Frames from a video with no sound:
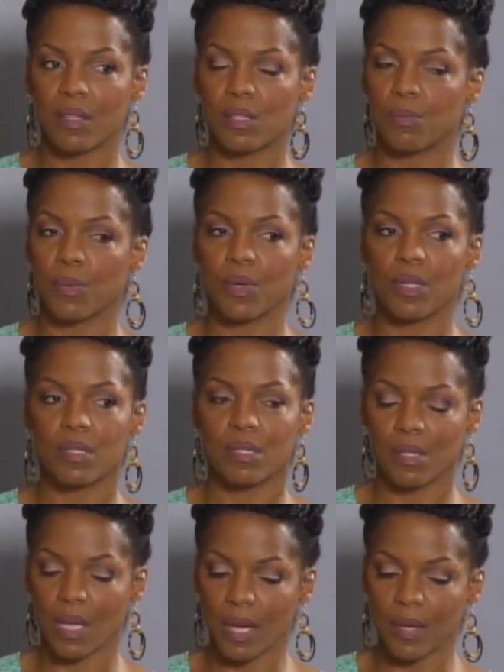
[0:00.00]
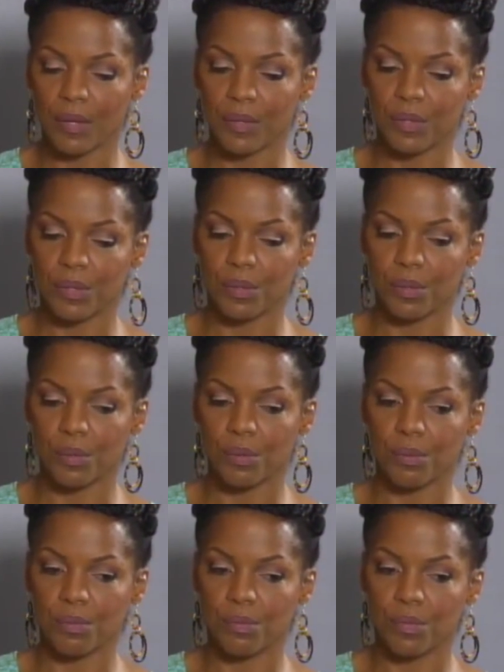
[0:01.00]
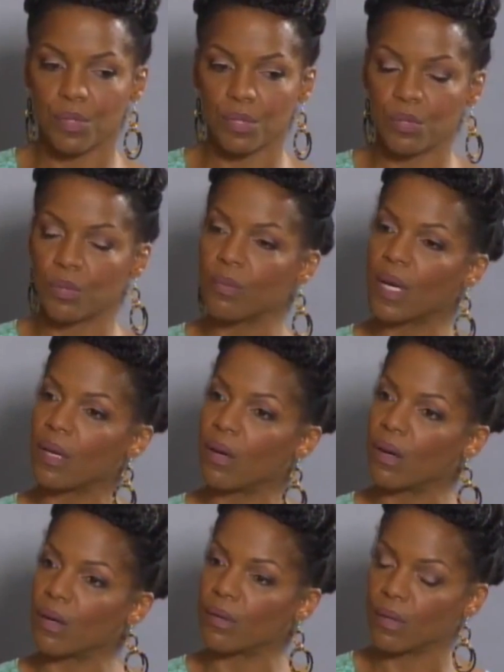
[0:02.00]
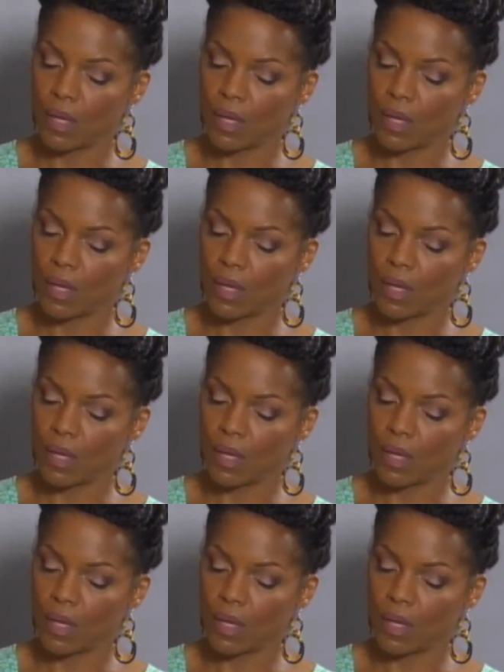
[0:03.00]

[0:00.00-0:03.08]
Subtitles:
this burning desire to do my art,